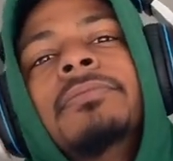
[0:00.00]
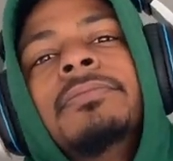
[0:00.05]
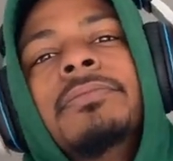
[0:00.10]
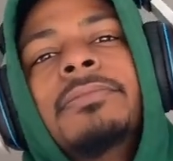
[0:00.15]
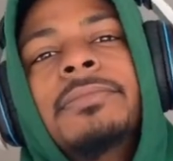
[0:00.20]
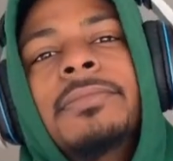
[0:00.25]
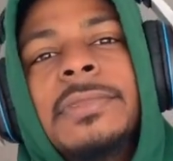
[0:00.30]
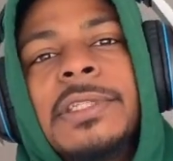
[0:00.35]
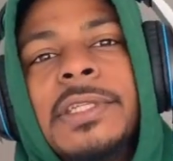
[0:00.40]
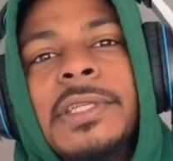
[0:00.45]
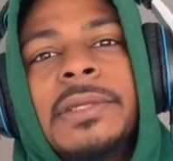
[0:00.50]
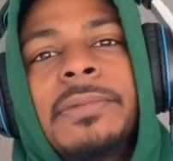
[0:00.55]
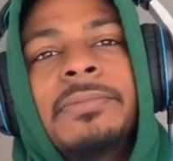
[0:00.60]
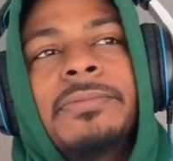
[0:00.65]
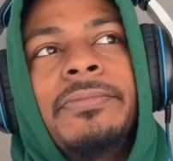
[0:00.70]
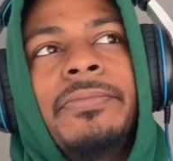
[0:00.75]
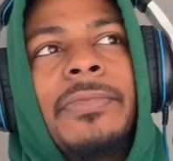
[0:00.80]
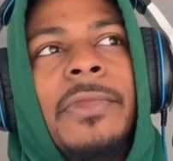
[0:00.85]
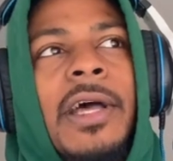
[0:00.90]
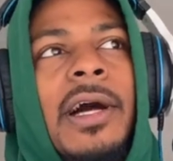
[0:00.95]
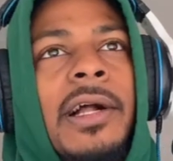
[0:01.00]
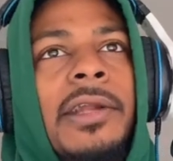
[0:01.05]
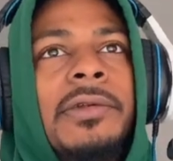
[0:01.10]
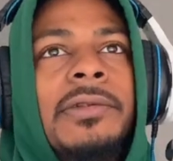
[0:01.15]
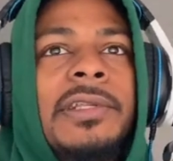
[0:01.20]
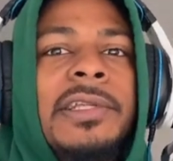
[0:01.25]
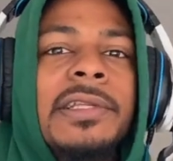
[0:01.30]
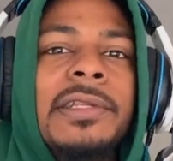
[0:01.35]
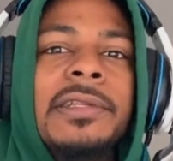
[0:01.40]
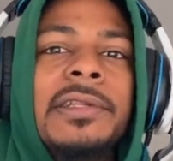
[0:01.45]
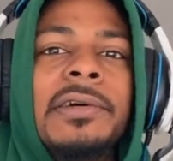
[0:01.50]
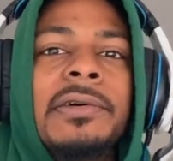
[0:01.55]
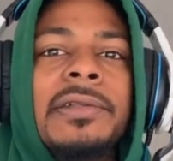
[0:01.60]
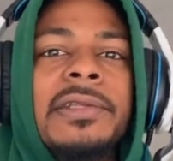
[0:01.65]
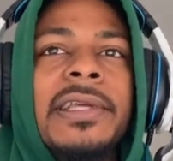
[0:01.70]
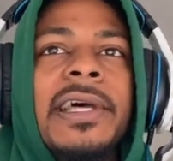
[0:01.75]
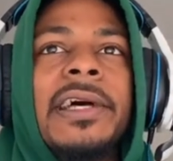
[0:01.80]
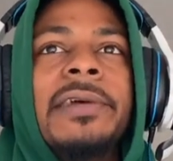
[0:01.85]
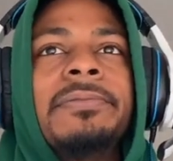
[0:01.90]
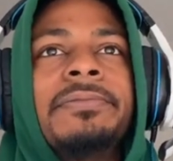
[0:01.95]
See, I don't need to deal with
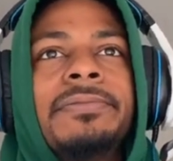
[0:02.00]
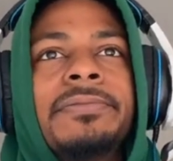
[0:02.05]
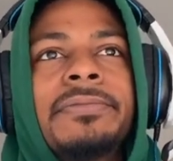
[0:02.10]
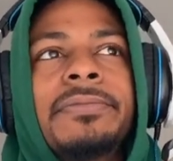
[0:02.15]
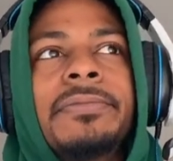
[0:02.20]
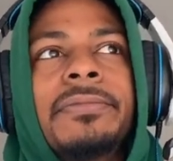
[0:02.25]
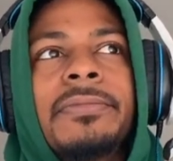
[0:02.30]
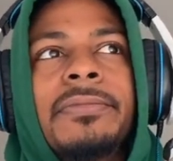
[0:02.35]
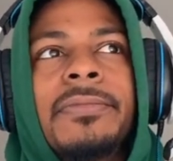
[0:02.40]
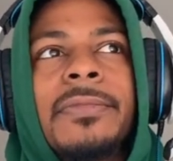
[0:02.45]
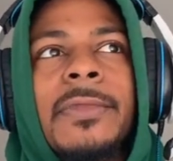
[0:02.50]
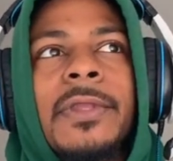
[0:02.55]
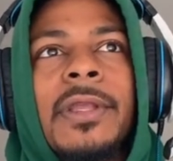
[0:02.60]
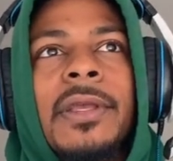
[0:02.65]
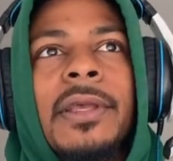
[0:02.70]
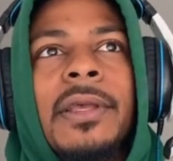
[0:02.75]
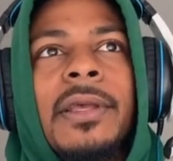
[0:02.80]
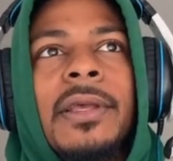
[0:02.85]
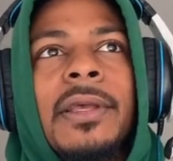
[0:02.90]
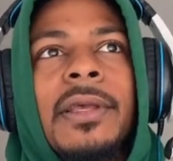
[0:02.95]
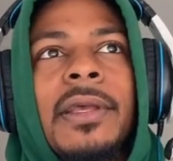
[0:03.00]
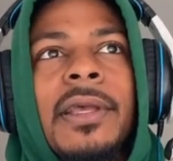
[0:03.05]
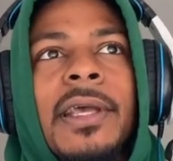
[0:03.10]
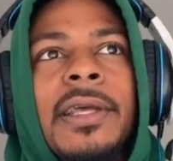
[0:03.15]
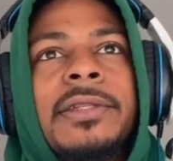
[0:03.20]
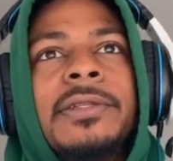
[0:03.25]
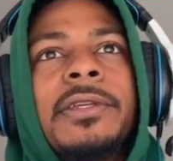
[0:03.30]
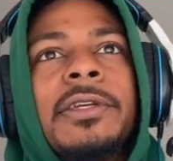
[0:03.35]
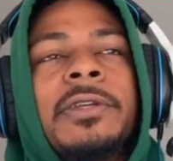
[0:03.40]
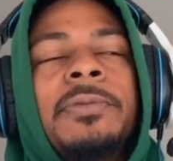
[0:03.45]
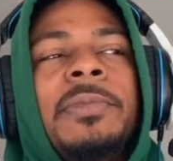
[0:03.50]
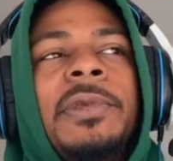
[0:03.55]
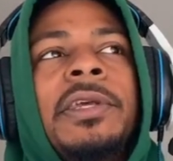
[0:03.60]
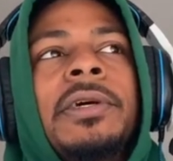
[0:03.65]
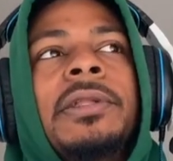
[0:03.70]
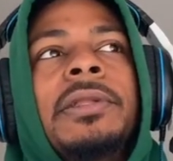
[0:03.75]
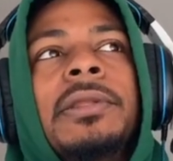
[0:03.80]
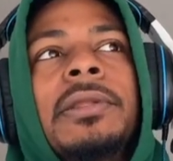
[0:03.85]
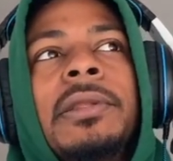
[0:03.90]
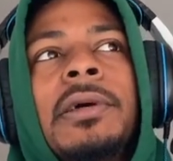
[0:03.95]
that. It took me a
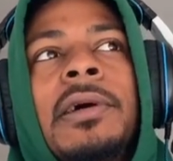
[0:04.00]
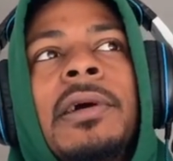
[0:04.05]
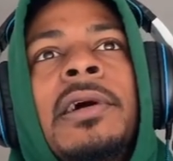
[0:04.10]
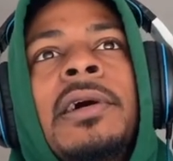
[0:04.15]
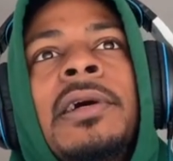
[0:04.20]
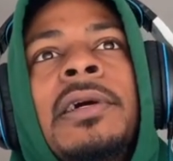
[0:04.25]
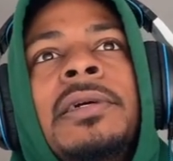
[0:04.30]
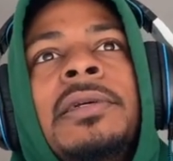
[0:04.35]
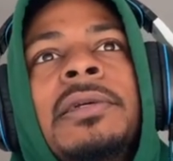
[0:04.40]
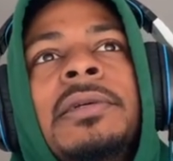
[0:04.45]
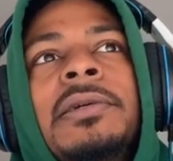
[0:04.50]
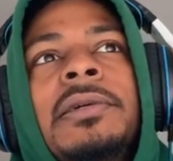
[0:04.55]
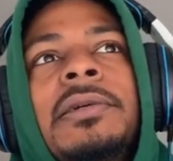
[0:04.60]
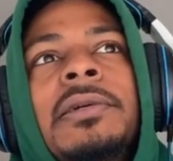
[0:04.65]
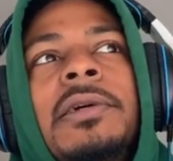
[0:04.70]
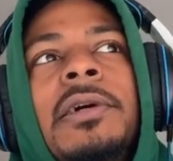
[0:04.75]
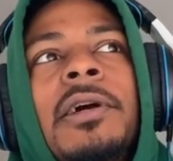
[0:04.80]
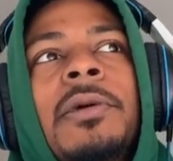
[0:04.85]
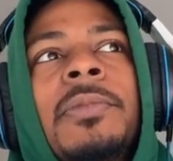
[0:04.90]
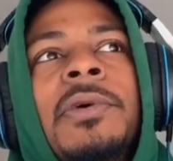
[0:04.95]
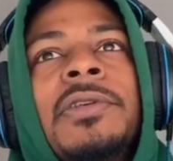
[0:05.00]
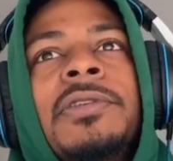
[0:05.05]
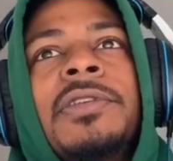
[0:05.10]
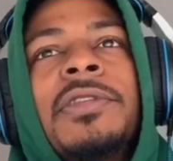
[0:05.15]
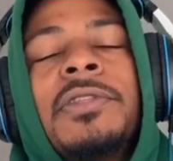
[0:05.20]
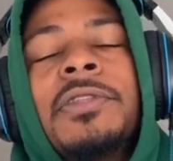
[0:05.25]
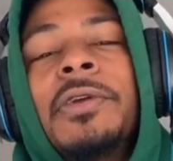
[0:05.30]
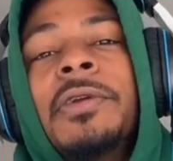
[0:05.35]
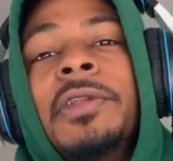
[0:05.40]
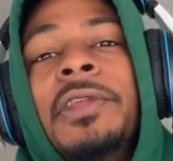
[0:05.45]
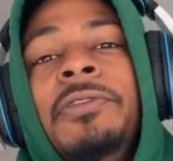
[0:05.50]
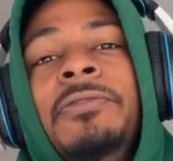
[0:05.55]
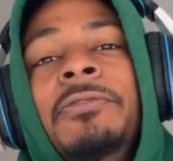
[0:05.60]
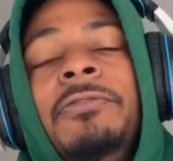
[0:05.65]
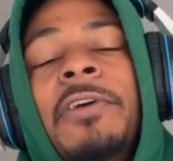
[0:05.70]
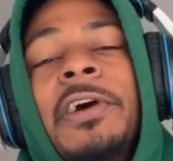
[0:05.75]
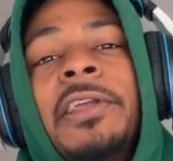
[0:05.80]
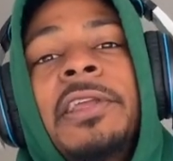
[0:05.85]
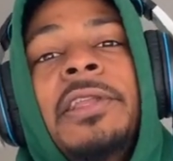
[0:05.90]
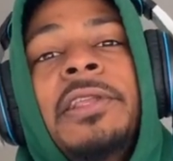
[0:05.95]
long, almost 30
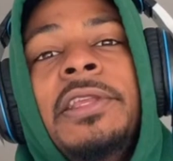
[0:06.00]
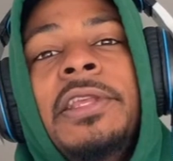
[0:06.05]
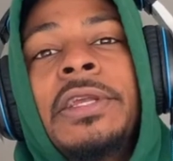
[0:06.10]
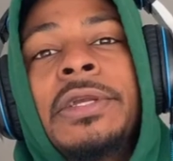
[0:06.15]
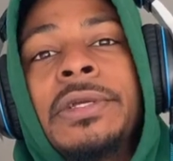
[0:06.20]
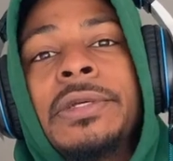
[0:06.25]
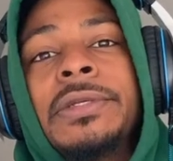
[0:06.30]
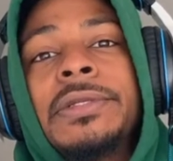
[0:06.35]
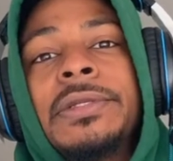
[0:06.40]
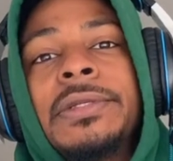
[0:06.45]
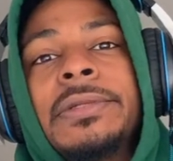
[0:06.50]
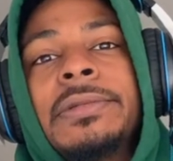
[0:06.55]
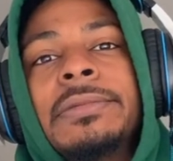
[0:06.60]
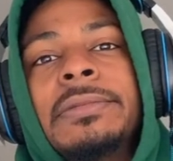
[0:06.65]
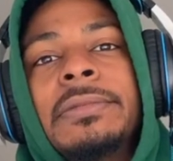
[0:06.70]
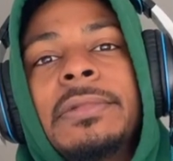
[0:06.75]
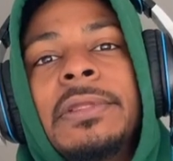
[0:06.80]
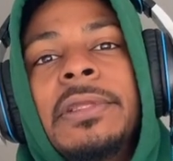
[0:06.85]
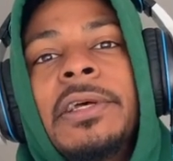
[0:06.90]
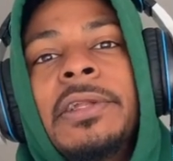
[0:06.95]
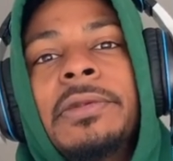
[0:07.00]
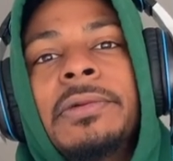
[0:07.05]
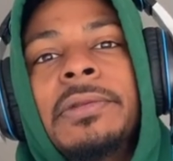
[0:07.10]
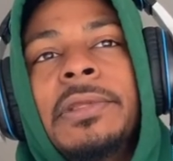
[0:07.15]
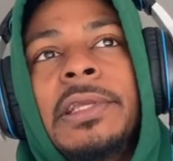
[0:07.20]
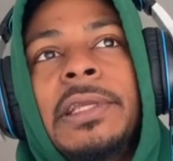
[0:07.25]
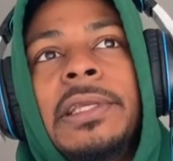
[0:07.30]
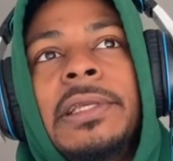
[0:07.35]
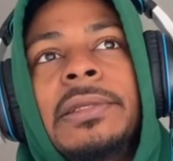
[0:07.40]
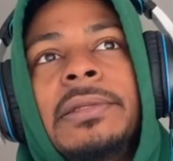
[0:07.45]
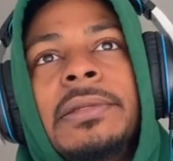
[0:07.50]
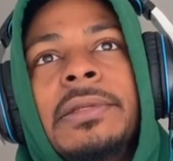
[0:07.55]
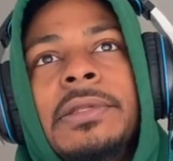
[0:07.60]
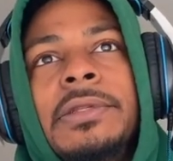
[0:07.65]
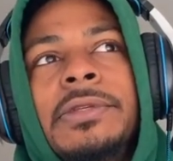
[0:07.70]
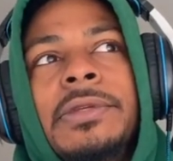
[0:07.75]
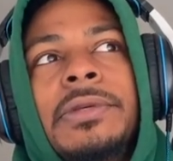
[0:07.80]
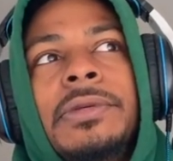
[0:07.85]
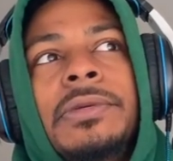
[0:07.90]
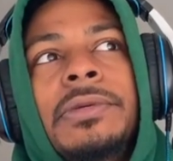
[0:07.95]
fucking years, literally,
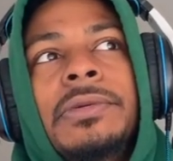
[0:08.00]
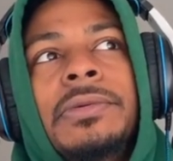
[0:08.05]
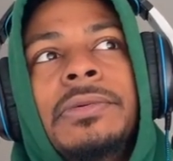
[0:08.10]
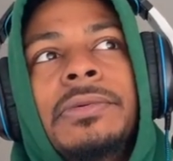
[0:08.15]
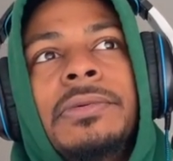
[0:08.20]
to